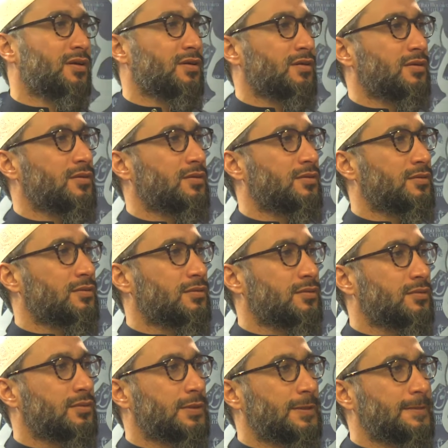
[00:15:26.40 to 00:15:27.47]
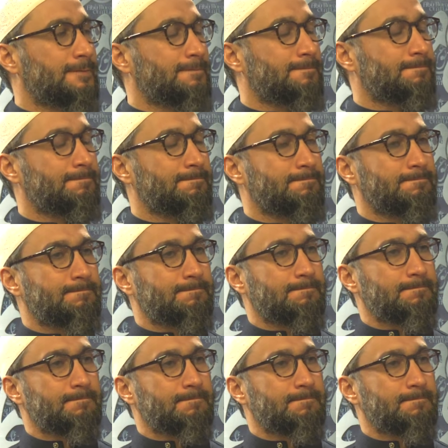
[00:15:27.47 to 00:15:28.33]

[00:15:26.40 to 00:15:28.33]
No one is speaking in this clip.